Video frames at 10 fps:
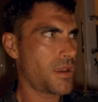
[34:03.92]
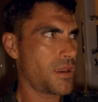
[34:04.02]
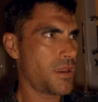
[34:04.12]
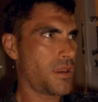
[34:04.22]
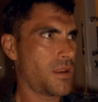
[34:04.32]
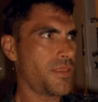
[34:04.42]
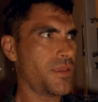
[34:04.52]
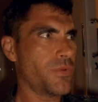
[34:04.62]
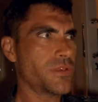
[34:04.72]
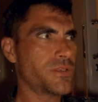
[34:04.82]
And I
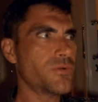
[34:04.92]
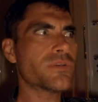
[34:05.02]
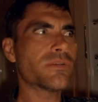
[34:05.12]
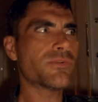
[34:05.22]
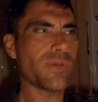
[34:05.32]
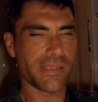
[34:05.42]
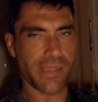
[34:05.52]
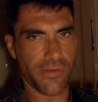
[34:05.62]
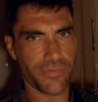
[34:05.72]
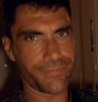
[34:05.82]
think we still want some sweet
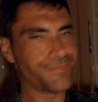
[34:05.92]
stuff.